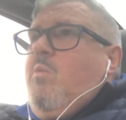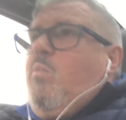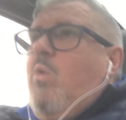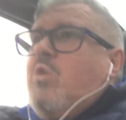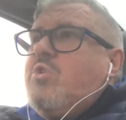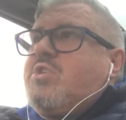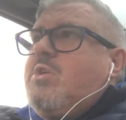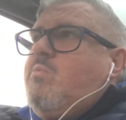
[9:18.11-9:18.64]

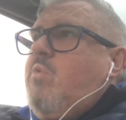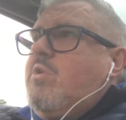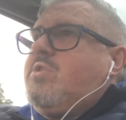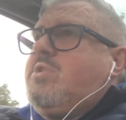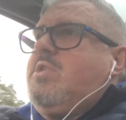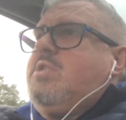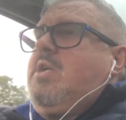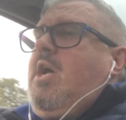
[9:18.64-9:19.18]

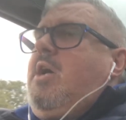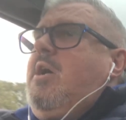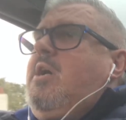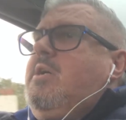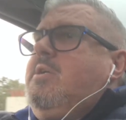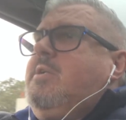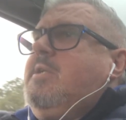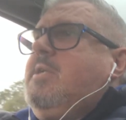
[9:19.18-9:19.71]
What's his
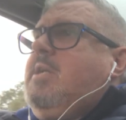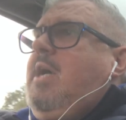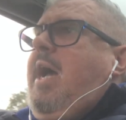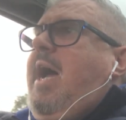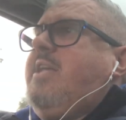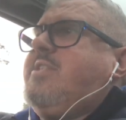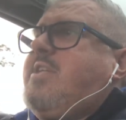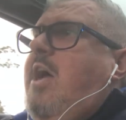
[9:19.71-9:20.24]

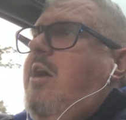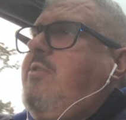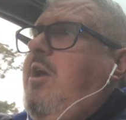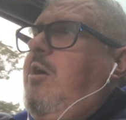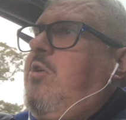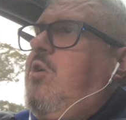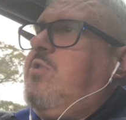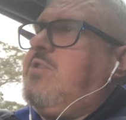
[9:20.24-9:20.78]

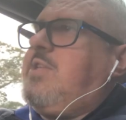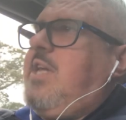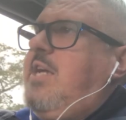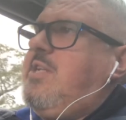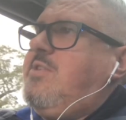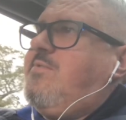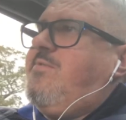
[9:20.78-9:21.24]
Antonio Conte's